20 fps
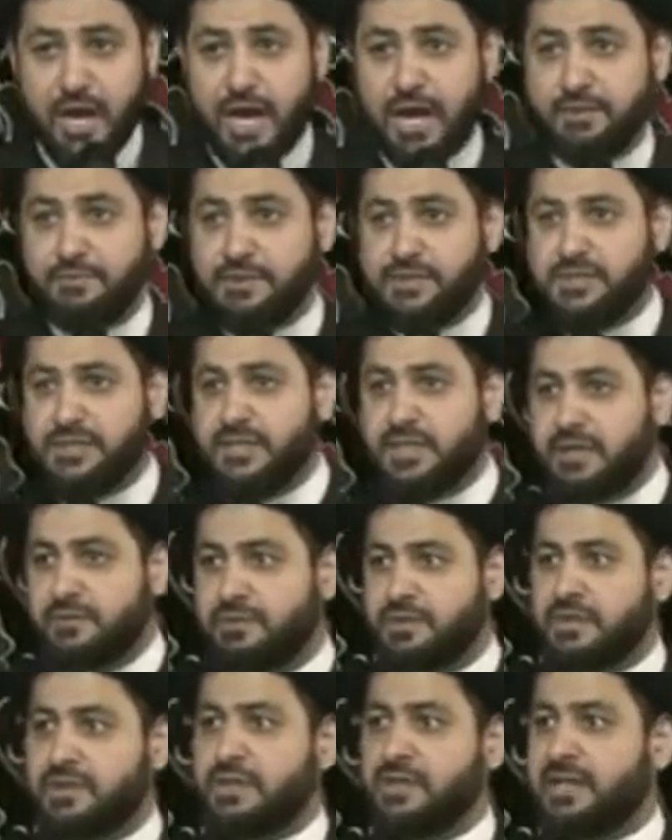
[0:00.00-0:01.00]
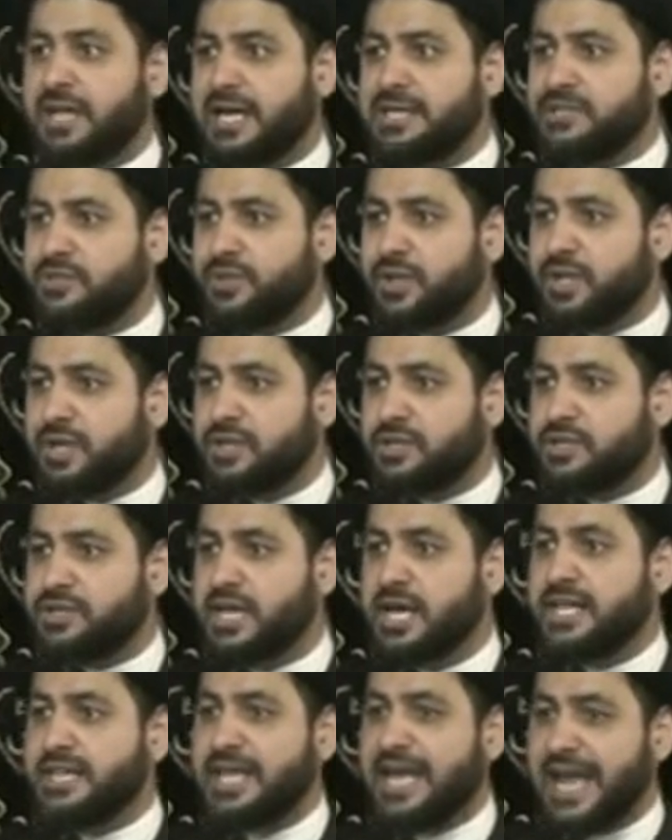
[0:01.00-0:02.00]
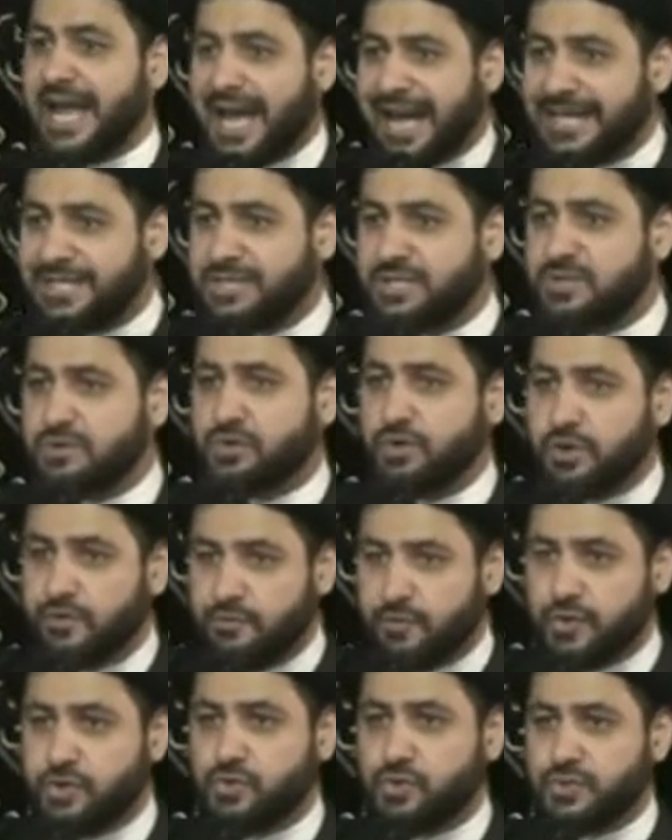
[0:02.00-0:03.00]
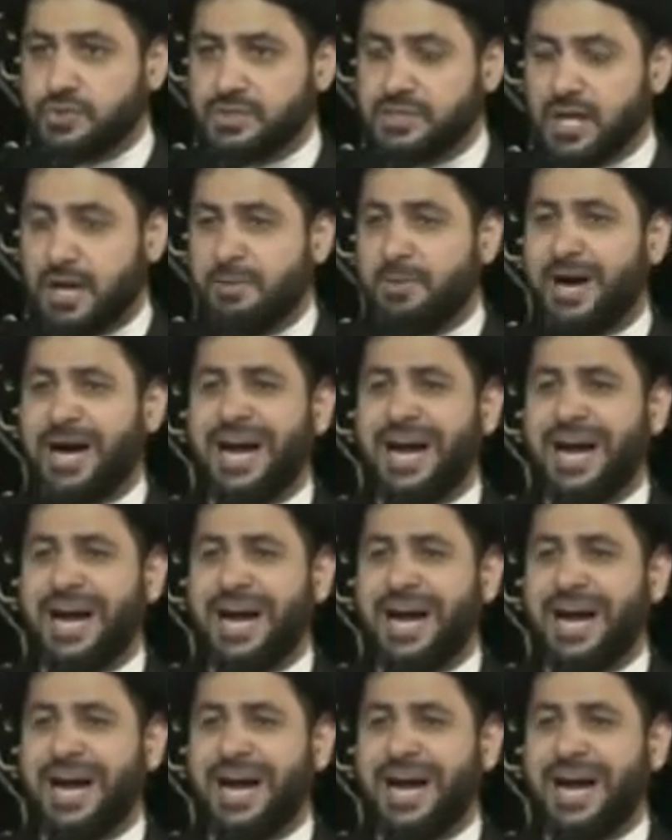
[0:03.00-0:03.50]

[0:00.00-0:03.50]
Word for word: And we see that within the last three years, they had to convert to Islam